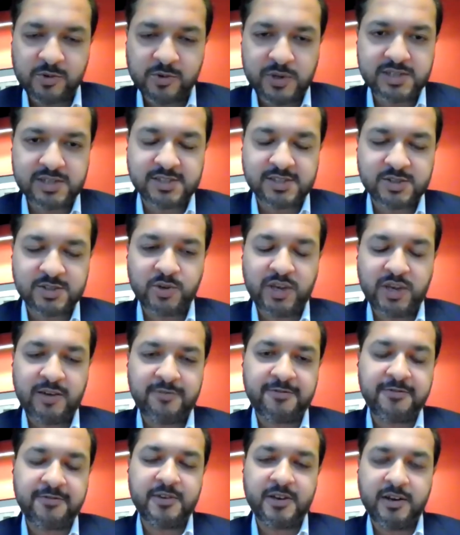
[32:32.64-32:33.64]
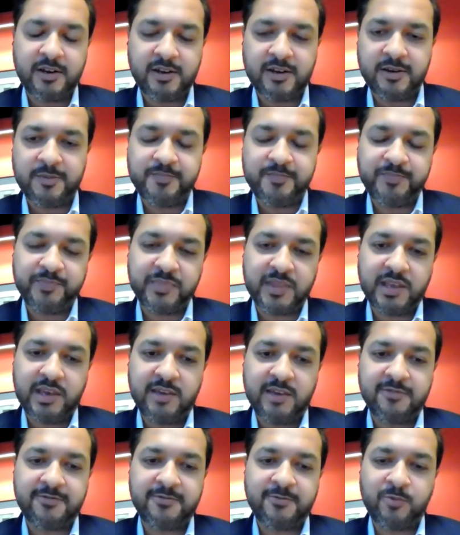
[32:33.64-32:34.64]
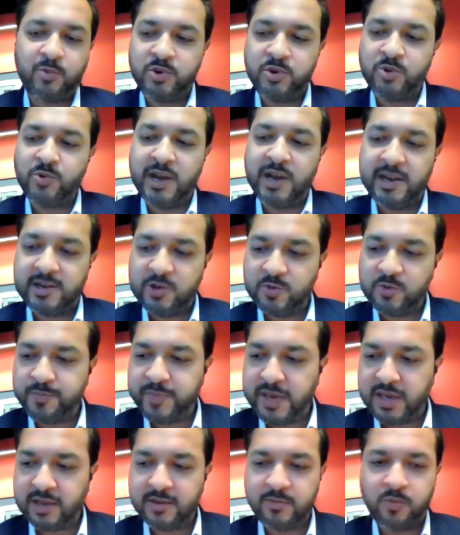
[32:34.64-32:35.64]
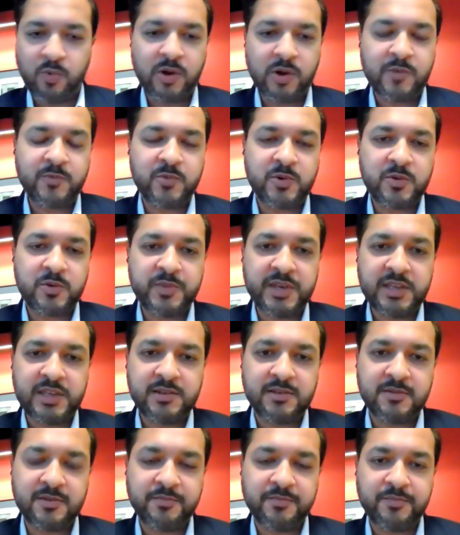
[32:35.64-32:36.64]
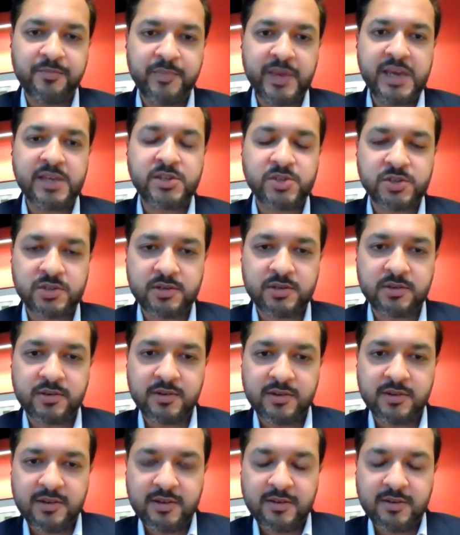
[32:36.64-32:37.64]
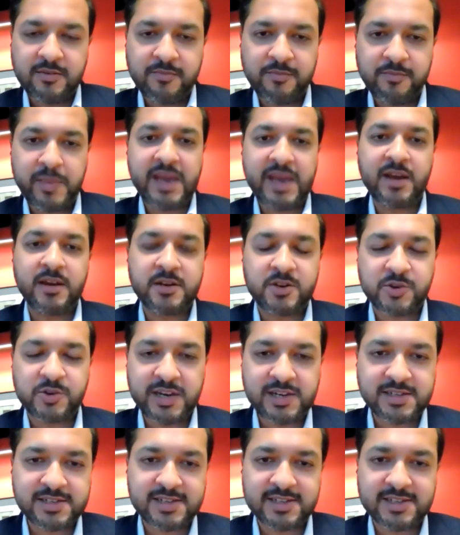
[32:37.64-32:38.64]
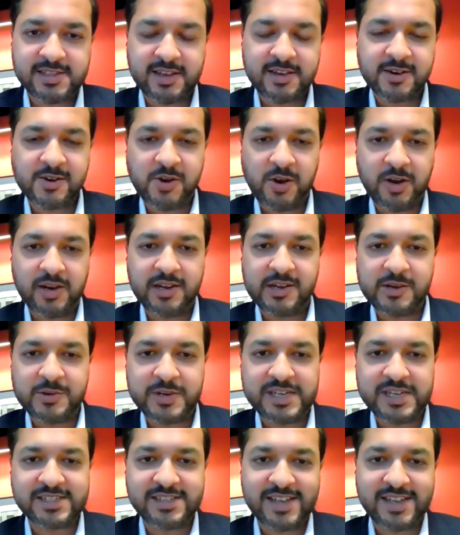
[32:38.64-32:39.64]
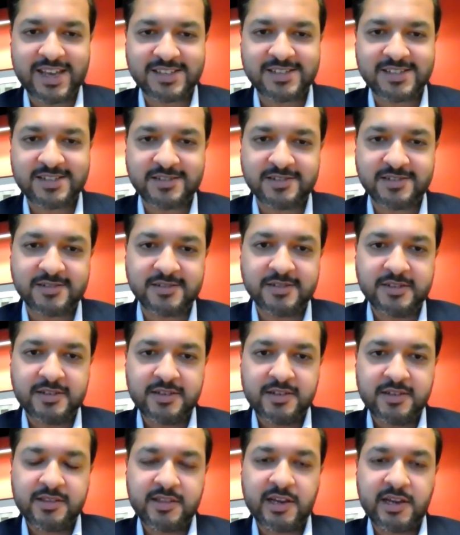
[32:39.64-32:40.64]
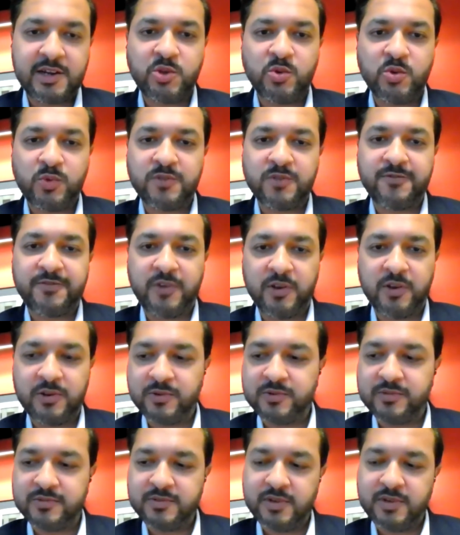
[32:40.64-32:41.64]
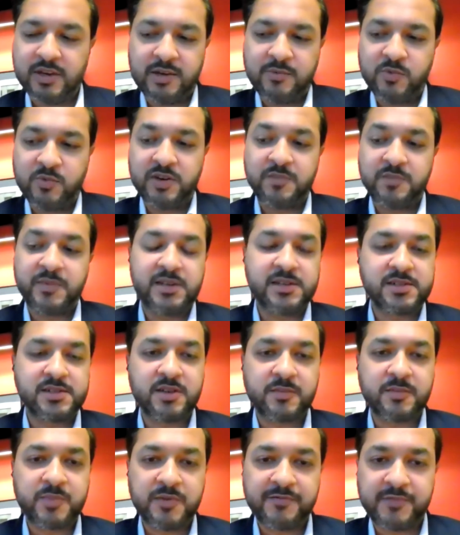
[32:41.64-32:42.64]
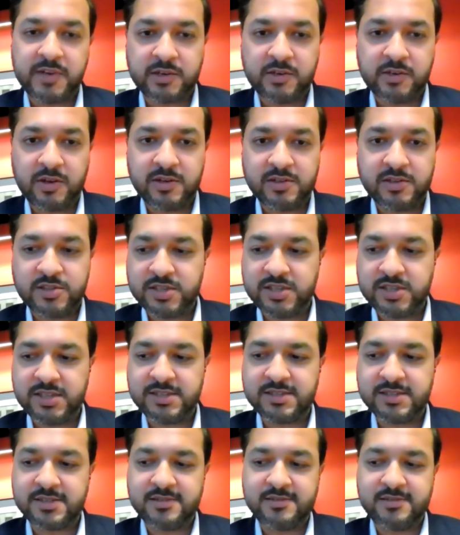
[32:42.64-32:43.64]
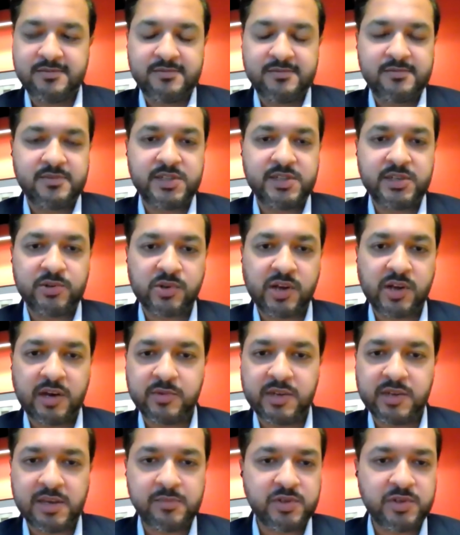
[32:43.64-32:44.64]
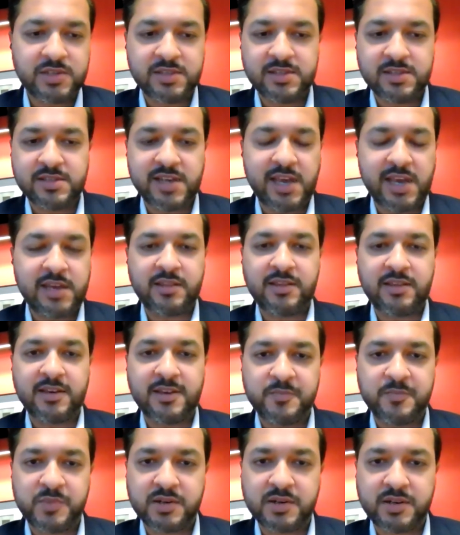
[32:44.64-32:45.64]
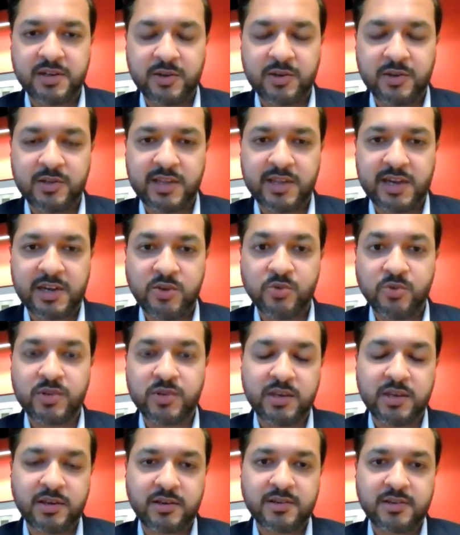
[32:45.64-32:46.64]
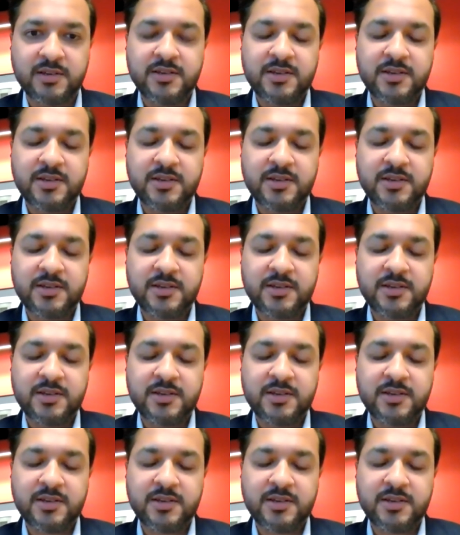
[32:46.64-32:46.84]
question, so if you had to pick, what would be the major mega trends, as they are called nowadays, next year that you would follow? Would it be disruptive technologies, zero carbon emissions, anything in particular that you think